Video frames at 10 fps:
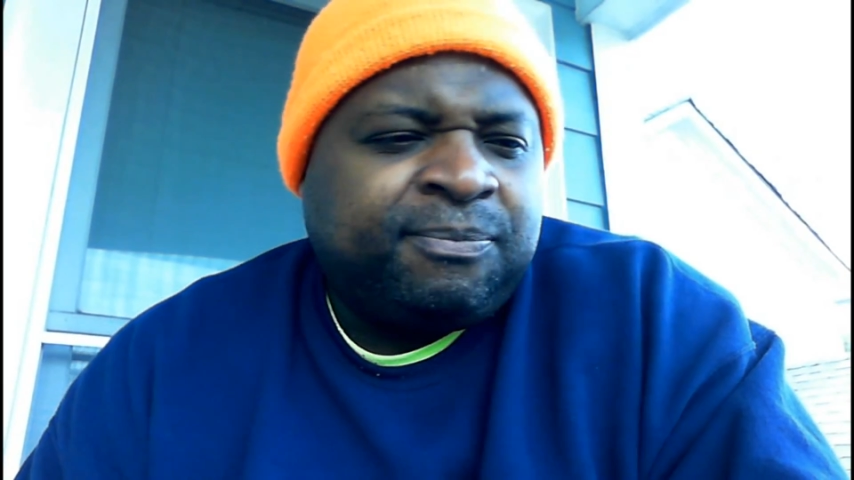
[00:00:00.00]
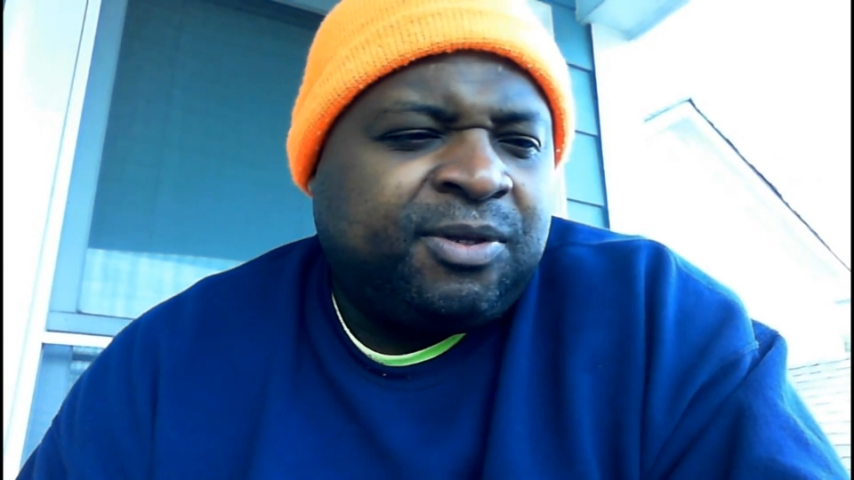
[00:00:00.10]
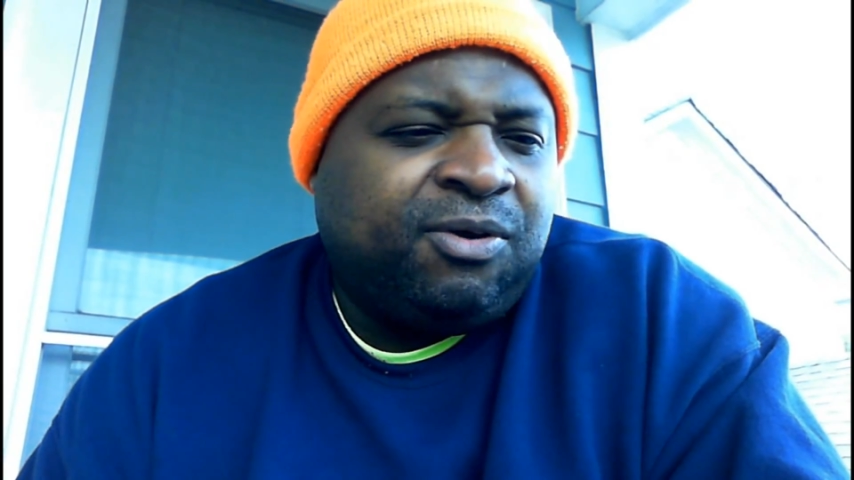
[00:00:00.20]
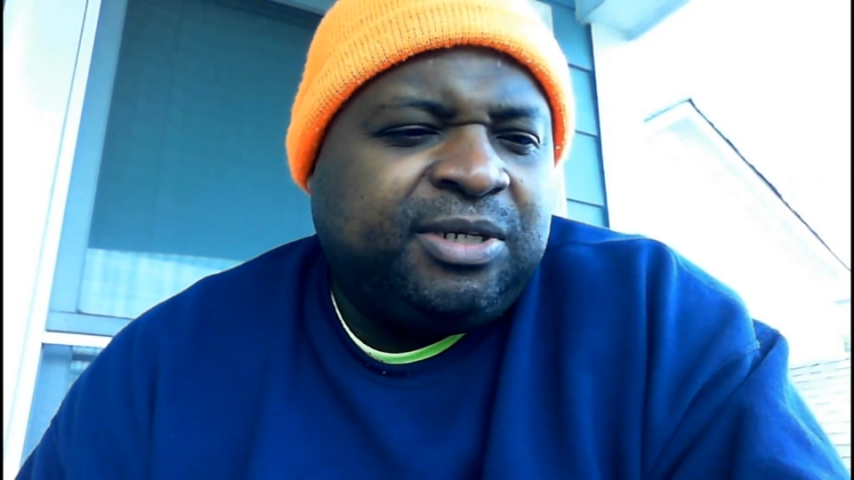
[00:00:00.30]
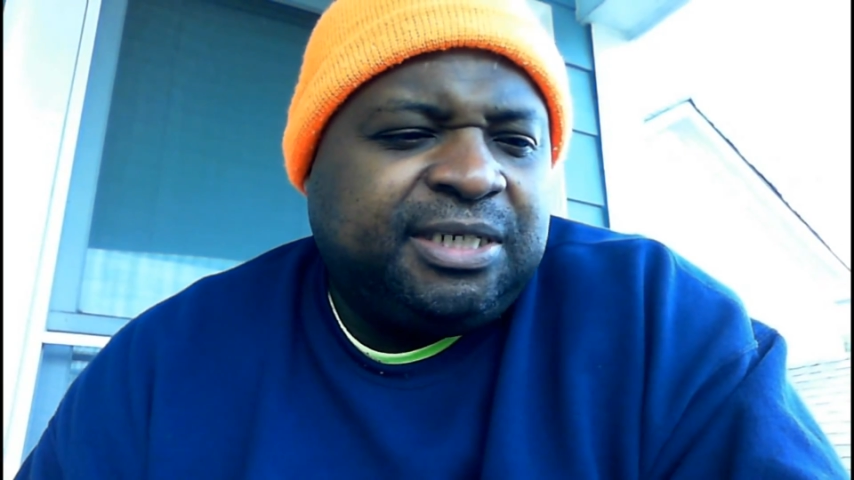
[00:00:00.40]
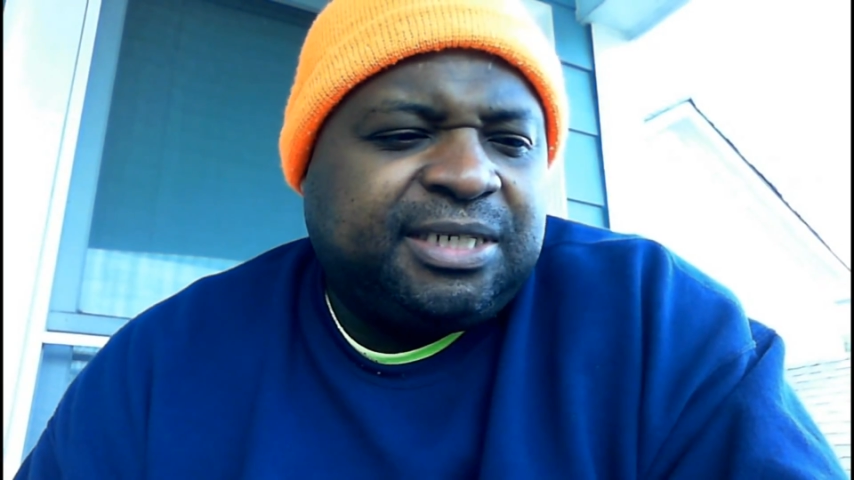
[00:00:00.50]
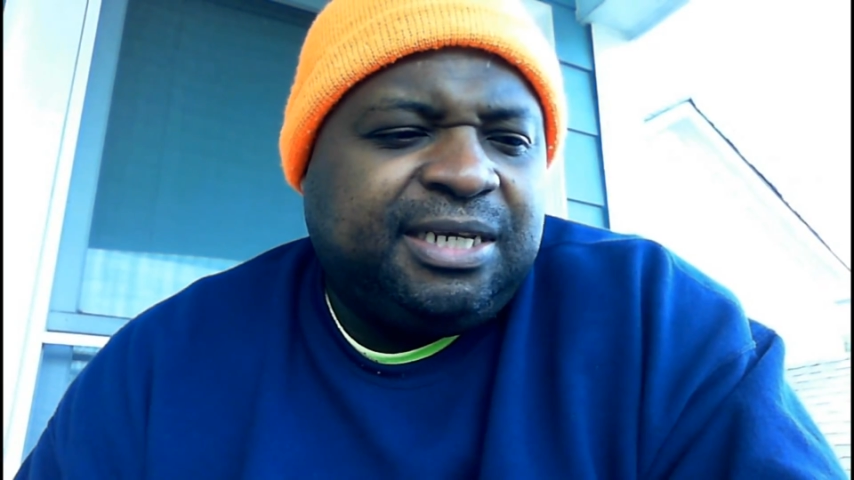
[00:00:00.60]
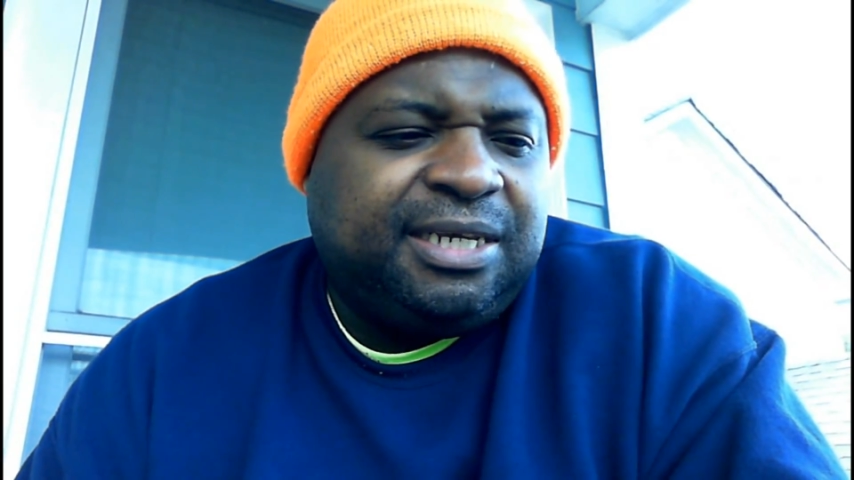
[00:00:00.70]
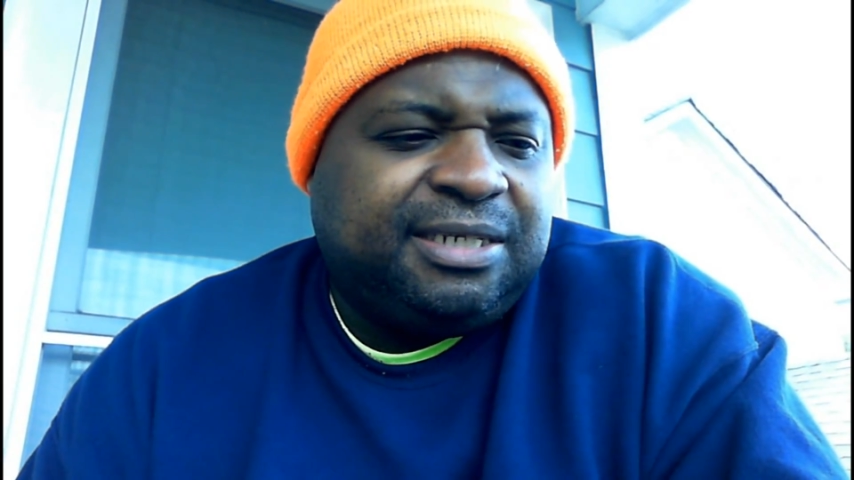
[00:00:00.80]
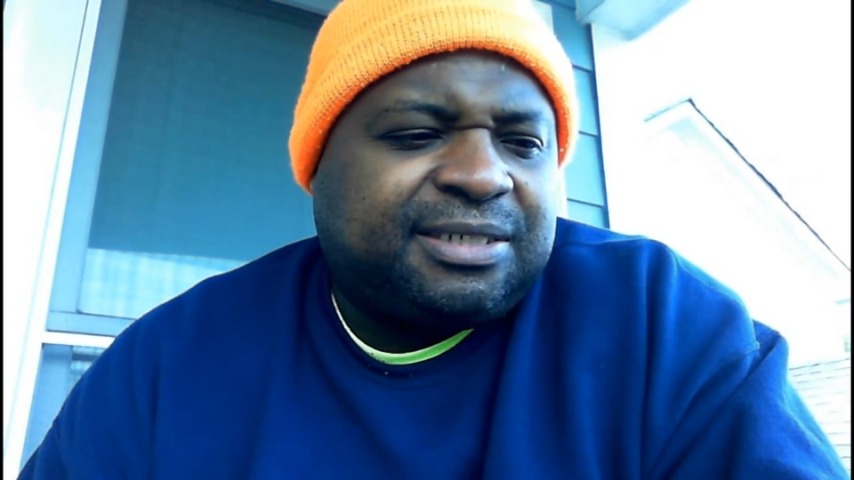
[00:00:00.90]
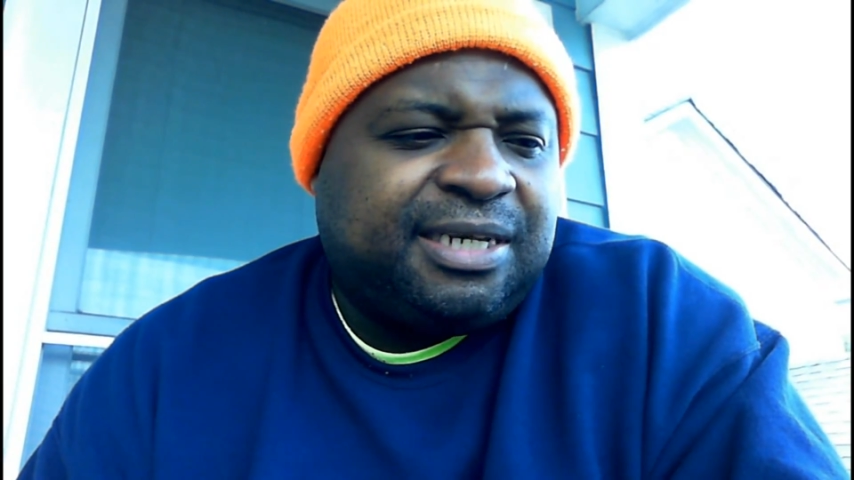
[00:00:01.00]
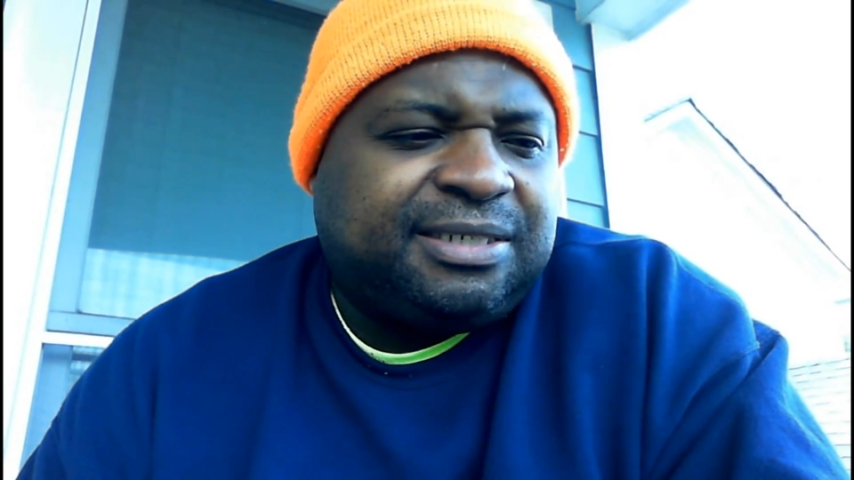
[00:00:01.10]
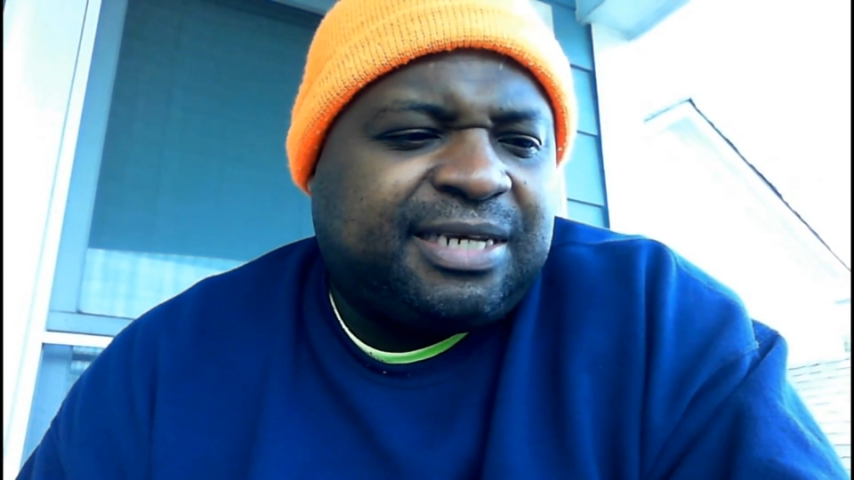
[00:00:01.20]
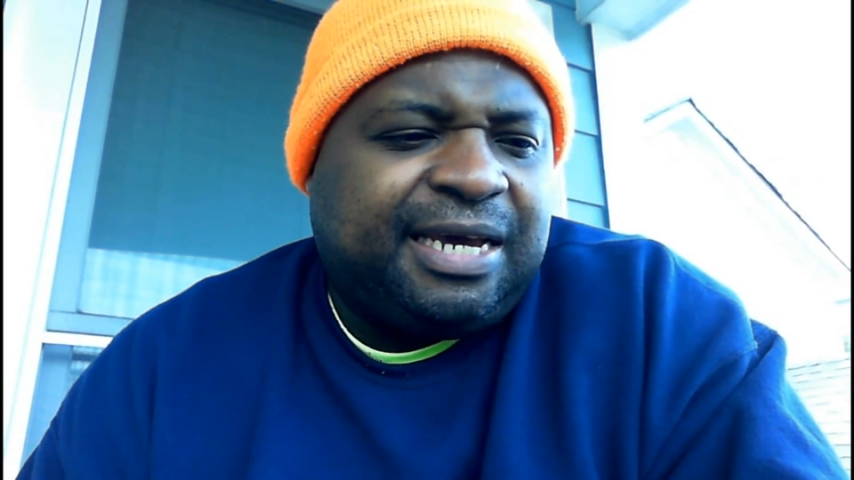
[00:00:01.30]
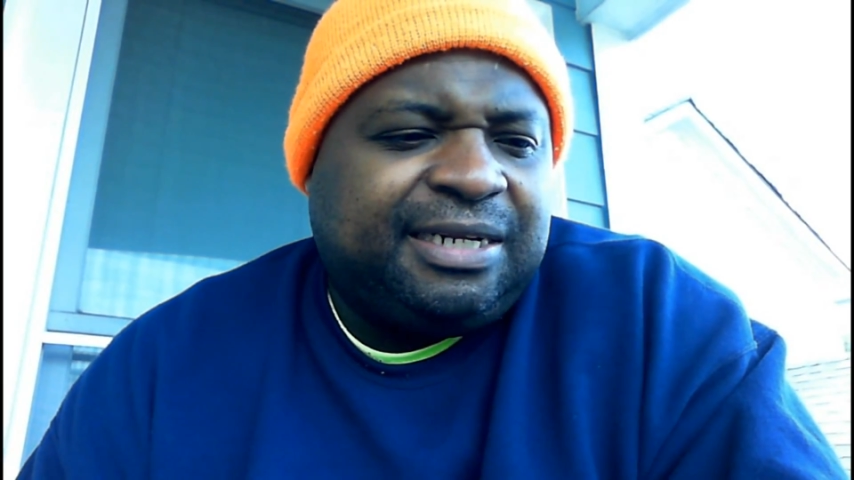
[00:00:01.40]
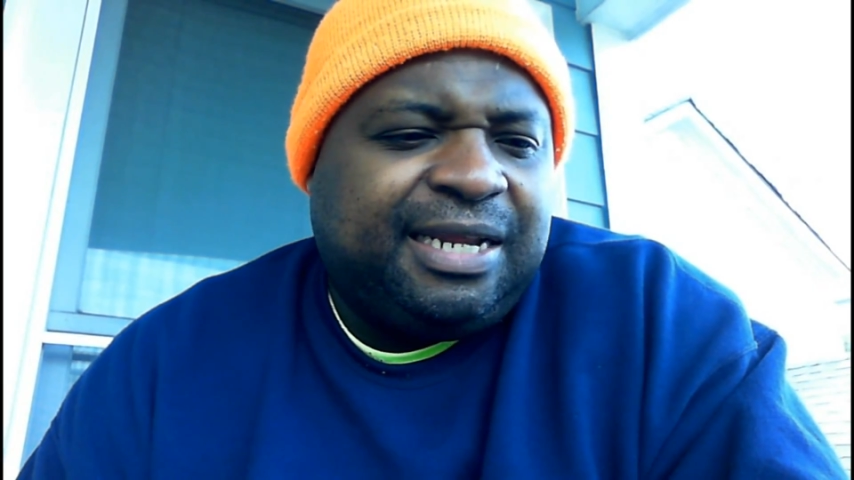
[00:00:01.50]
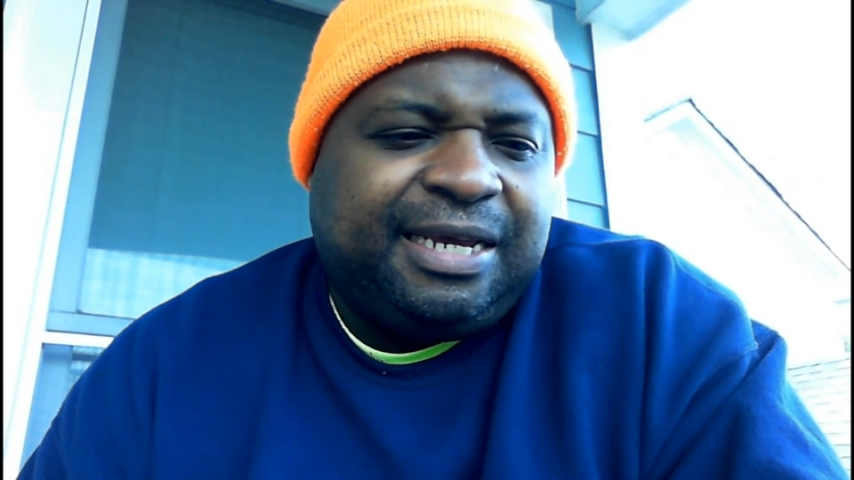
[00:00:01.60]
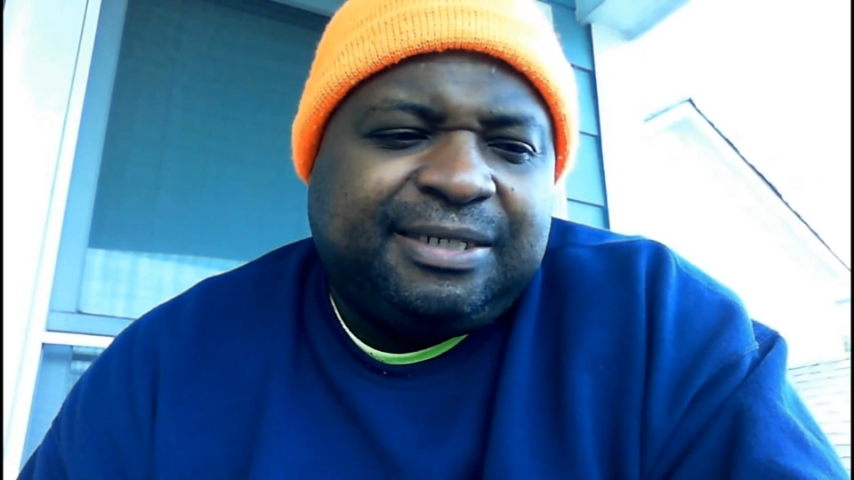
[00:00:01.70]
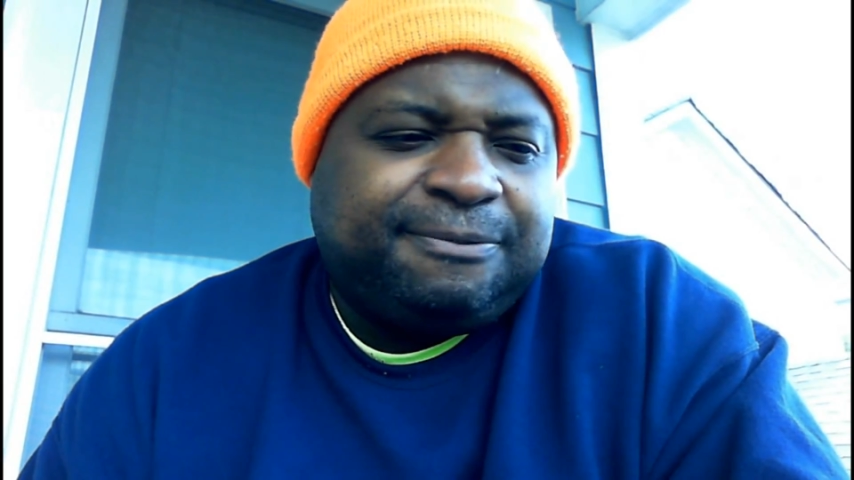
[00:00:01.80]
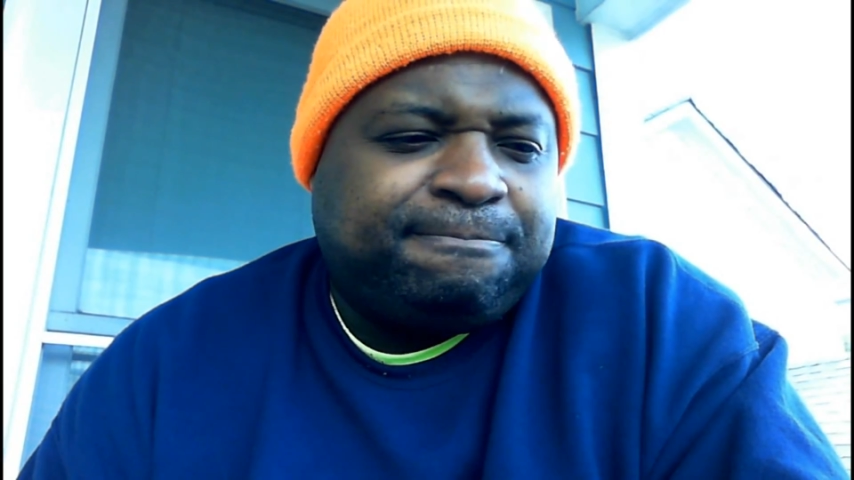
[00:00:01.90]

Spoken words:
You know, it's kind of like,